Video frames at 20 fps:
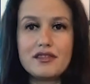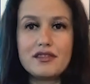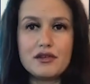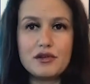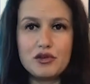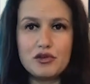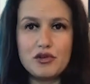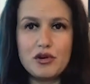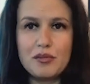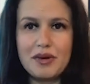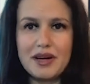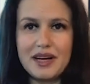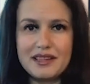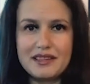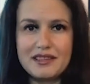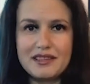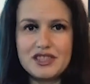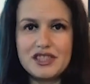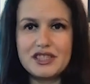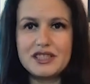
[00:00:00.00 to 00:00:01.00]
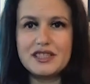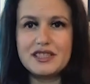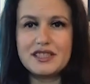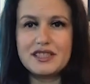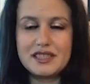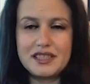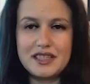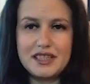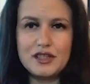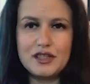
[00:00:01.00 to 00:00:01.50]
the renewable energy, it's
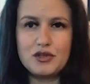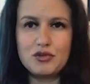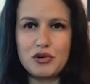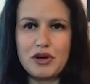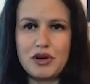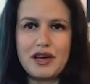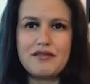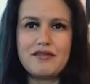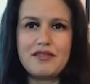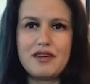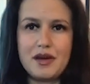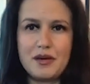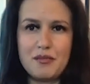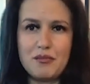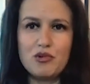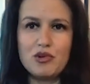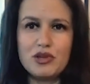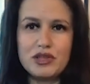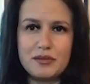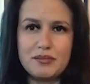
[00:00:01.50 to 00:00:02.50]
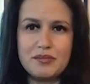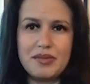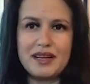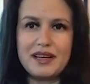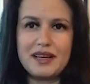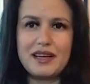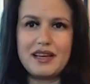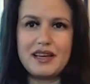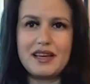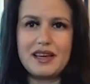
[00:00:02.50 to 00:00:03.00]
key to have
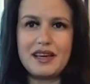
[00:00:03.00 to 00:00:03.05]
multiple